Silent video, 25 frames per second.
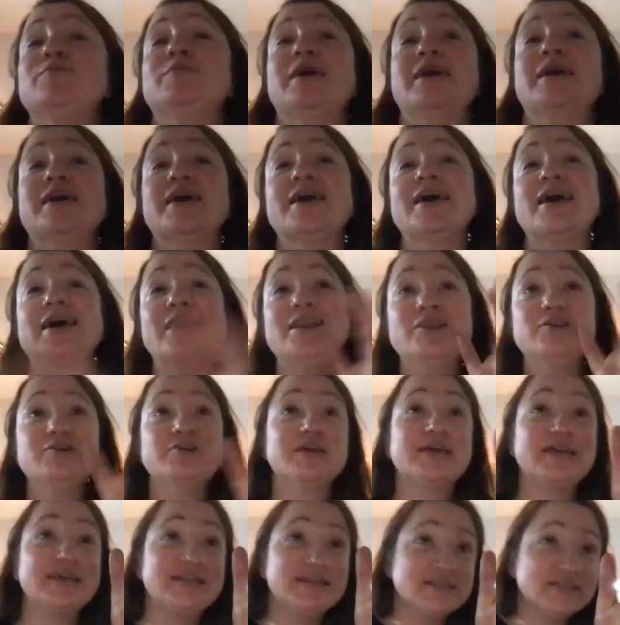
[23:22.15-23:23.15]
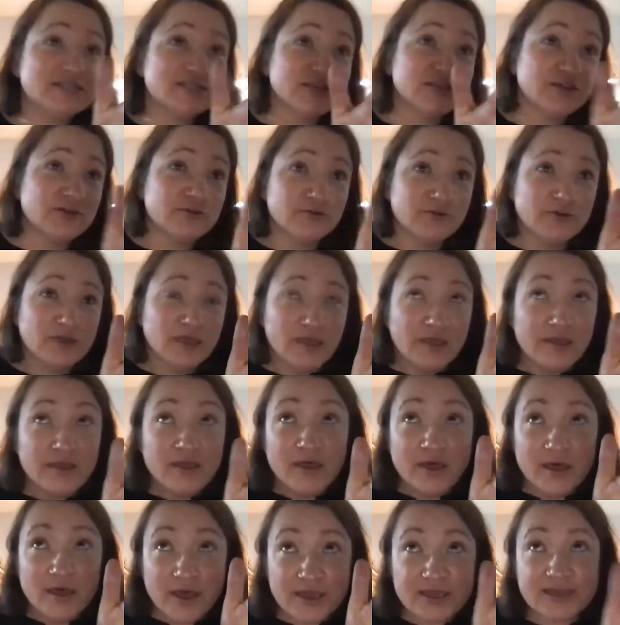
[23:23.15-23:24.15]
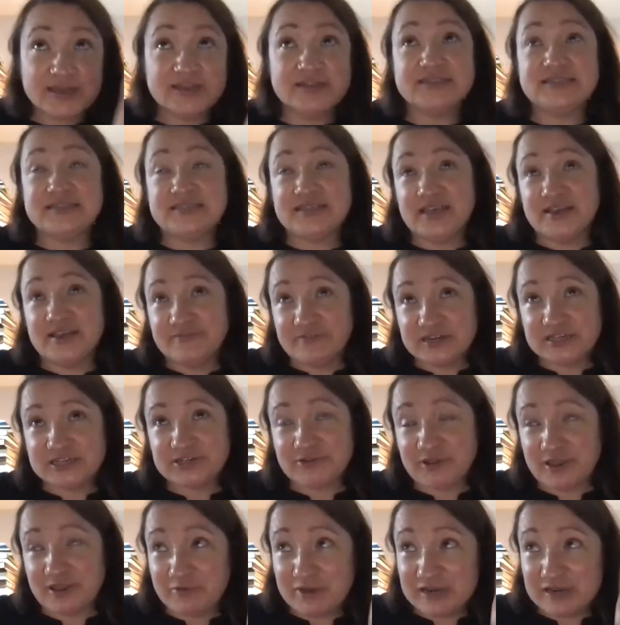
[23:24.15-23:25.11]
Like I, I look into a conservatory,